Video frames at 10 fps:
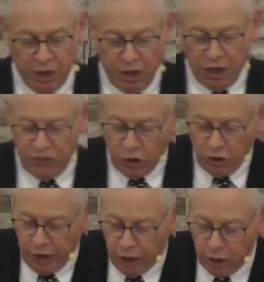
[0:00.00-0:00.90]
If you're
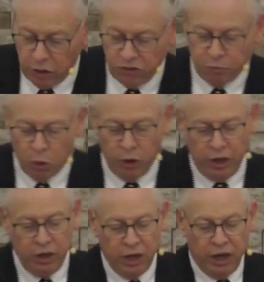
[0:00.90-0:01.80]
here this
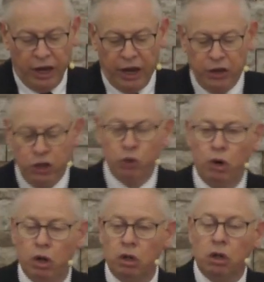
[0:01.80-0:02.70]
morning and you
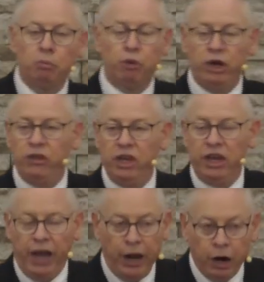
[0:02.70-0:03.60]
are breathing
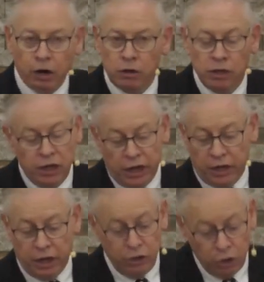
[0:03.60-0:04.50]
air, and
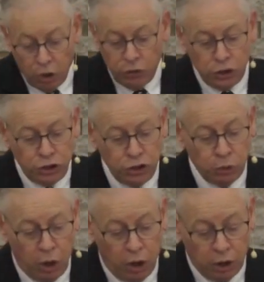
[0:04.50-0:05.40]
I know that you
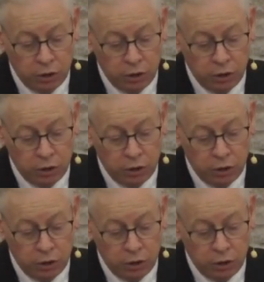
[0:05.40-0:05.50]
are,